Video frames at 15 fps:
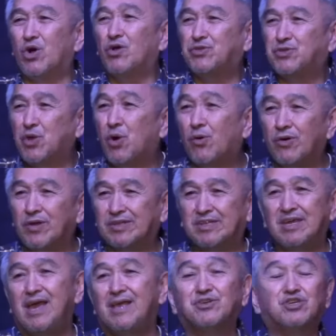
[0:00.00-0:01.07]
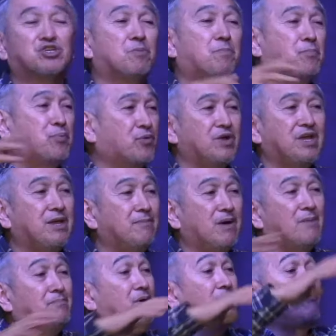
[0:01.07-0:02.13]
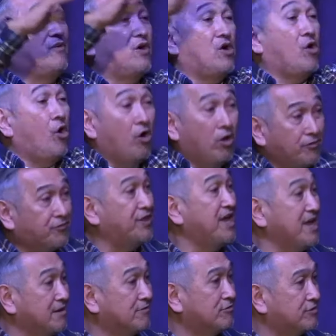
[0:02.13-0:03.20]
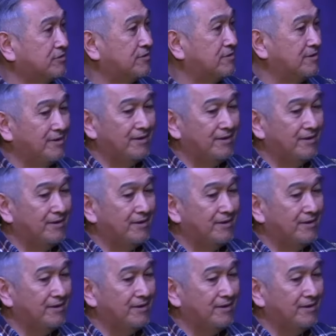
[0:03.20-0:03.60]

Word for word: authority and supreme above all things.